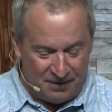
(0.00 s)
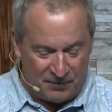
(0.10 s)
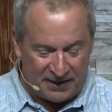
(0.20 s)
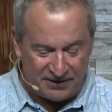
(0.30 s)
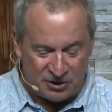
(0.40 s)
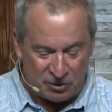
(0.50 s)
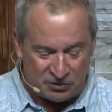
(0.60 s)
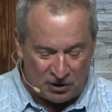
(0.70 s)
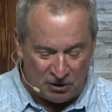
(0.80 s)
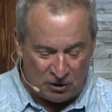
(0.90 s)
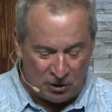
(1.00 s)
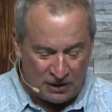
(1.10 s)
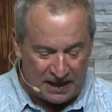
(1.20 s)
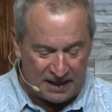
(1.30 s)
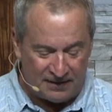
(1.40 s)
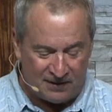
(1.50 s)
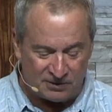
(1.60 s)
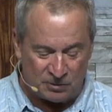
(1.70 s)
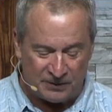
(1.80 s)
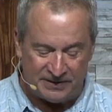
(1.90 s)
But as you start looking at
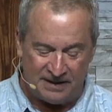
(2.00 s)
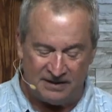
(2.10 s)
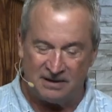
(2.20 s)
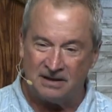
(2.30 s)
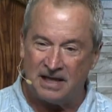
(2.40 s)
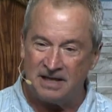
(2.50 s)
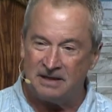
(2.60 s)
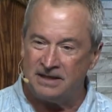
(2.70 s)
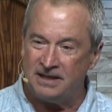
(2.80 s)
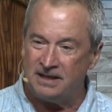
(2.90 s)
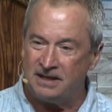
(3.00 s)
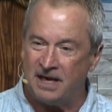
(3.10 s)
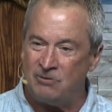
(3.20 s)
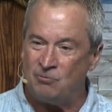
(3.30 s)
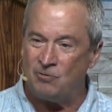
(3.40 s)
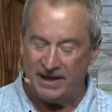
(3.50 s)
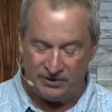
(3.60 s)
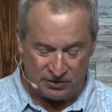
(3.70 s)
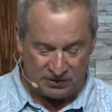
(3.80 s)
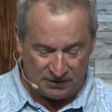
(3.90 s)
this, we see that Le- Leah and
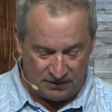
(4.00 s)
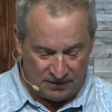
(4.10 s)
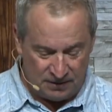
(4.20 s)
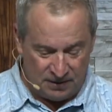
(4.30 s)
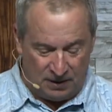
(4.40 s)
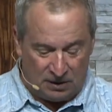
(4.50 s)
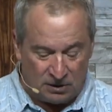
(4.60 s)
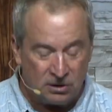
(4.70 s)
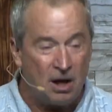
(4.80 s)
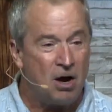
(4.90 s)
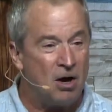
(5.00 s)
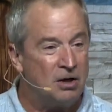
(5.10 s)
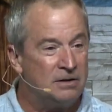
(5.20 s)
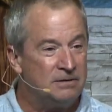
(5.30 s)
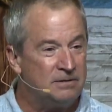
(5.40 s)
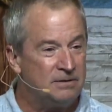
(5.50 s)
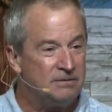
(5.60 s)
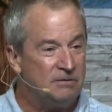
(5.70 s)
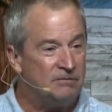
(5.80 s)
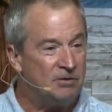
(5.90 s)
Rachel longed
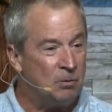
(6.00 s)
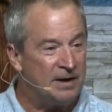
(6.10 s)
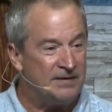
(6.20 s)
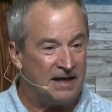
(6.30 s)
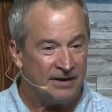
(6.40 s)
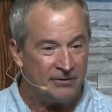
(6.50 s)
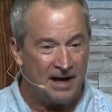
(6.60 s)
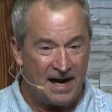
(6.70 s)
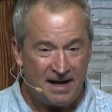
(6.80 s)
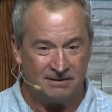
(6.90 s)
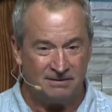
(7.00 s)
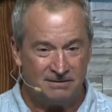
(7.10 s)
for what the other had.